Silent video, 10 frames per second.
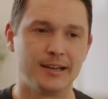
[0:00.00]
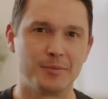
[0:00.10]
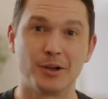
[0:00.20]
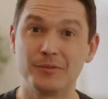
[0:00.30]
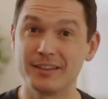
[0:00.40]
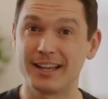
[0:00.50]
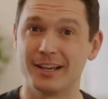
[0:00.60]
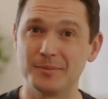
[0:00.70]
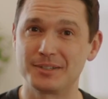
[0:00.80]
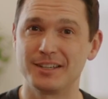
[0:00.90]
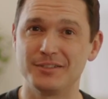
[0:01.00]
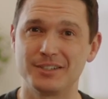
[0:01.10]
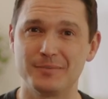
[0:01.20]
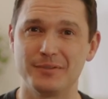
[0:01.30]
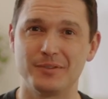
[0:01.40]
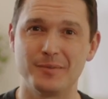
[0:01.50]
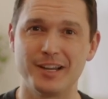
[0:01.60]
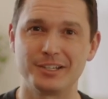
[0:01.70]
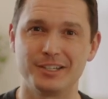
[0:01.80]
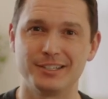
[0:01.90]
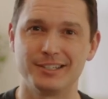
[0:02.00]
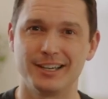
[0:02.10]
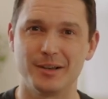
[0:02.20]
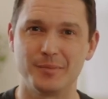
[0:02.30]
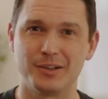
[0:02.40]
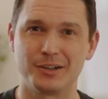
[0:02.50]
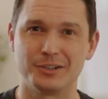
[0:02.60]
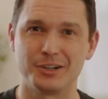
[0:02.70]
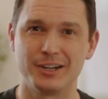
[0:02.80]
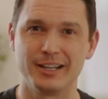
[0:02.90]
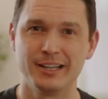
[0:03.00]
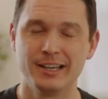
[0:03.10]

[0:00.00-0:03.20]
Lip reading: But hopefully that helps, gives you some information to help along your journey.